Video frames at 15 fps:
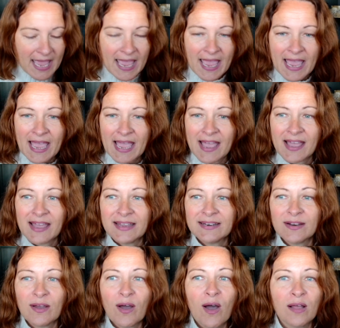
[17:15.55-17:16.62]

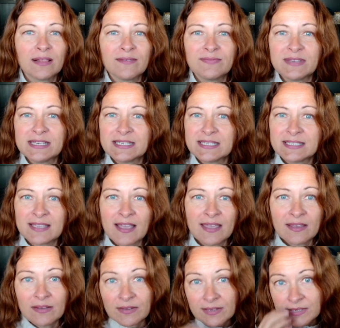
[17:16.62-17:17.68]
and all of these
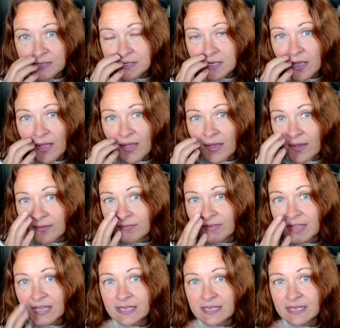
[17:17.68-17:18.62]
cycles of